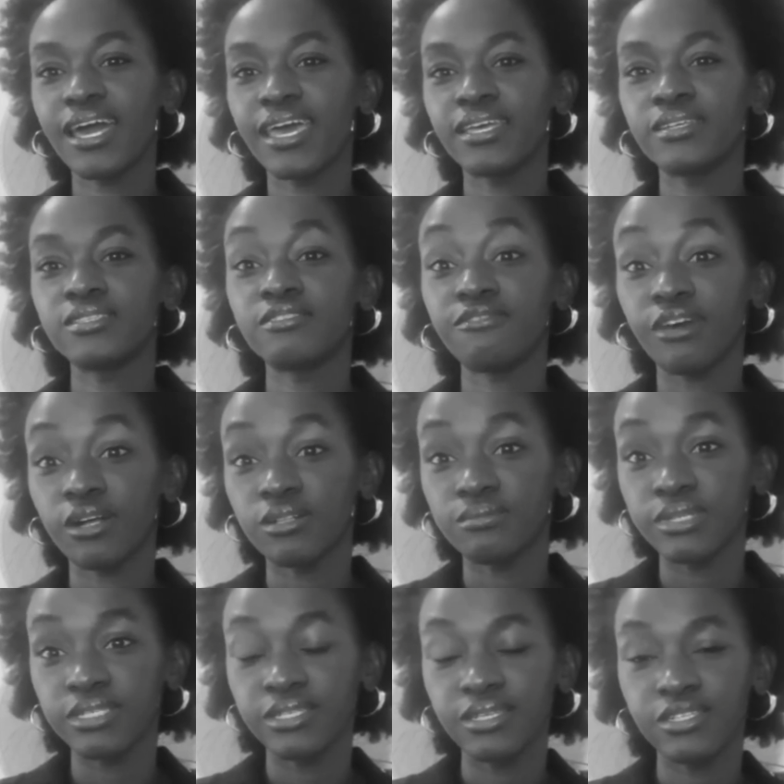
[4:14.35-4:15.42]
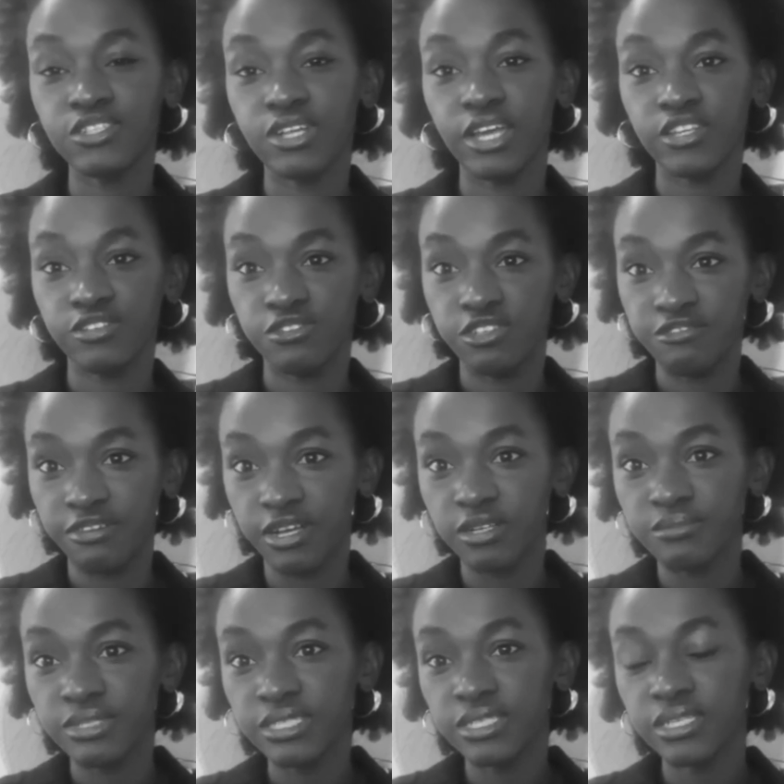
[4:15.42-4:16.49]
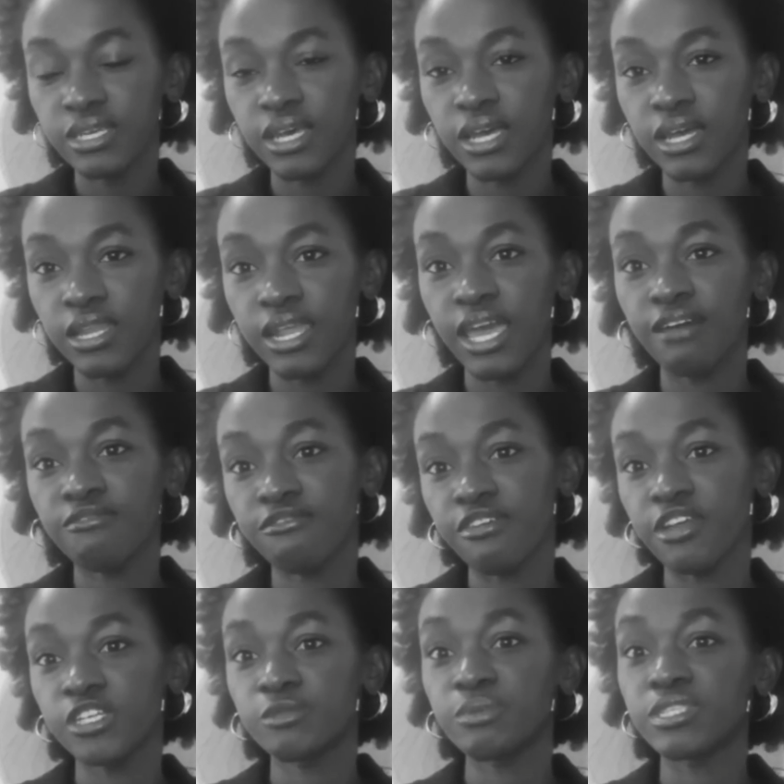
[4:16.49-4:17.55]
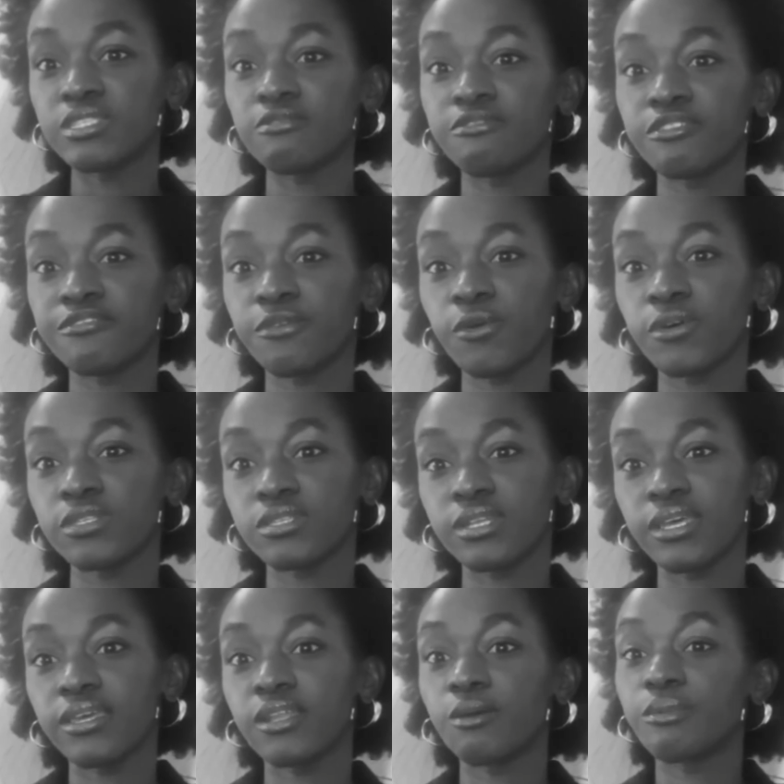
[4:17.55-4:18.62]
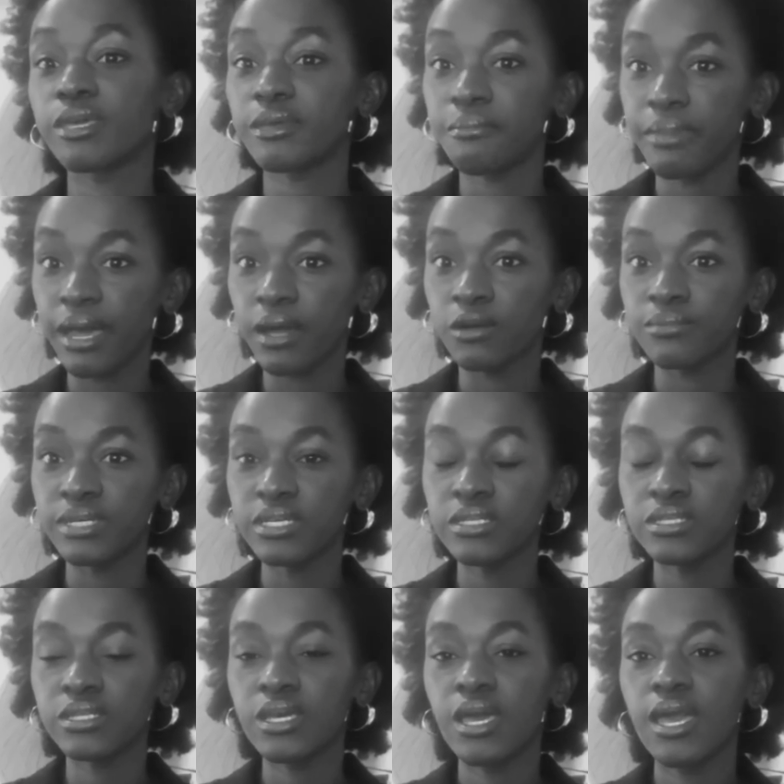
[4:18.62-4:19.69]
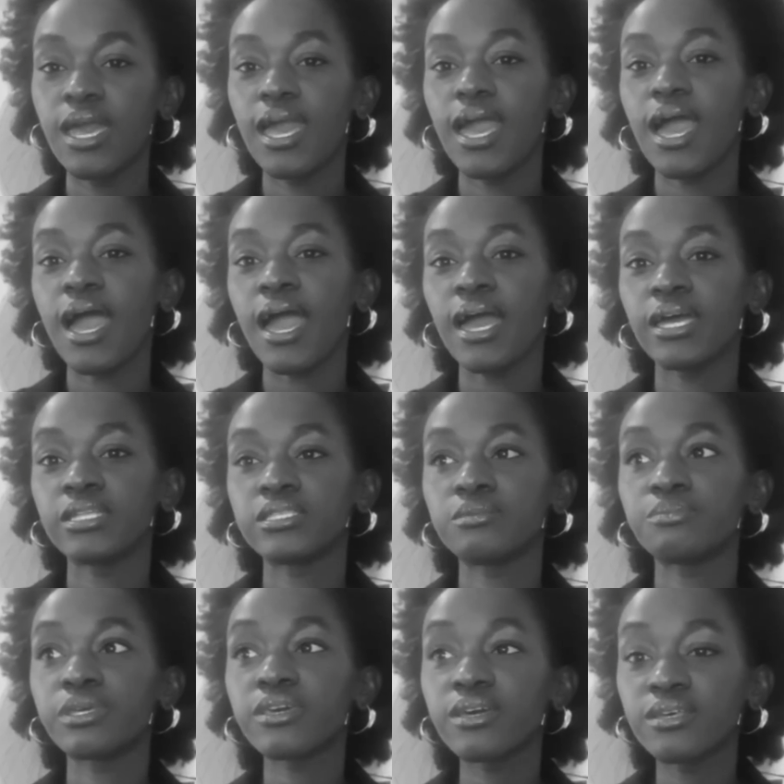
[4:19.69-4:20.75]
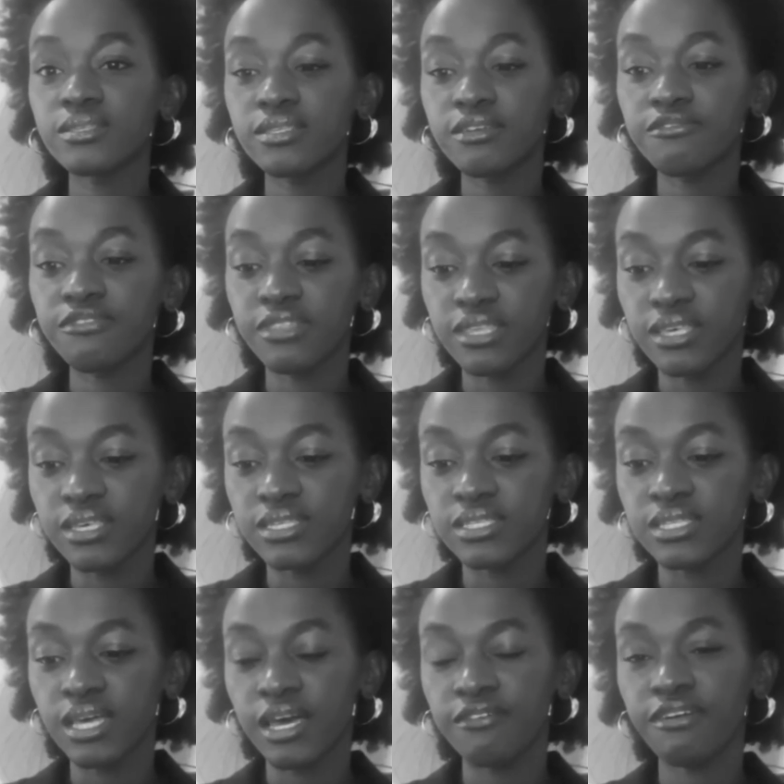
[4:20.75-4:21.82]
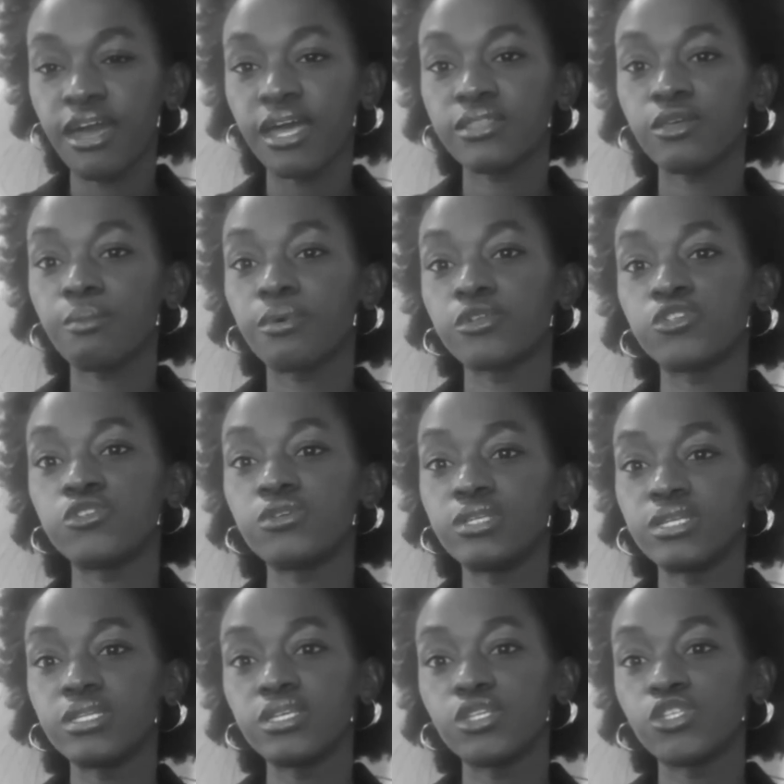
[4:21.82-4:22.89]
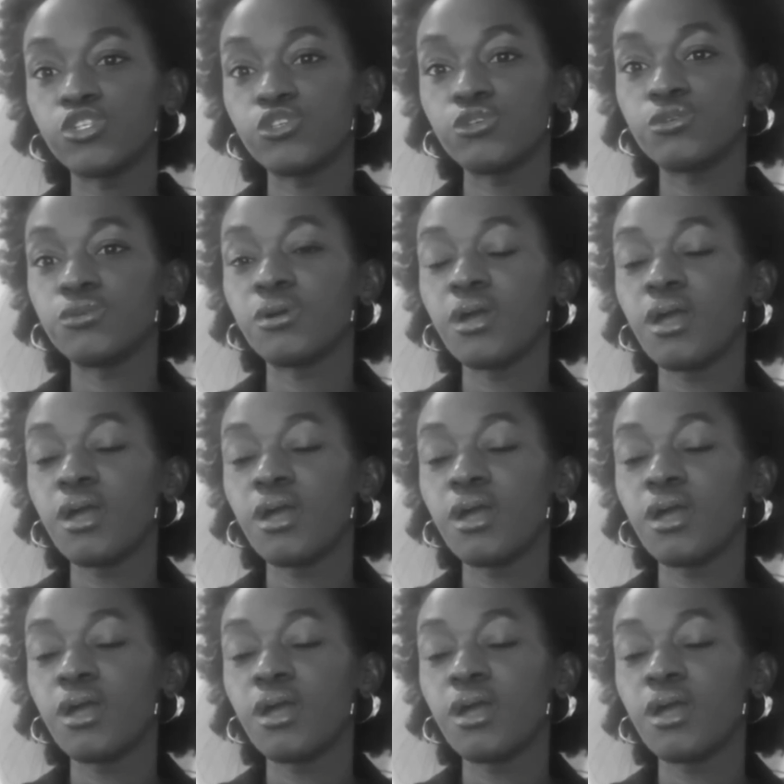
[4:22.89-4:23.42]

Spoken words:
development, international development, and I have a very specific focus on economic empowerment. And because of this, I've had the opportunity to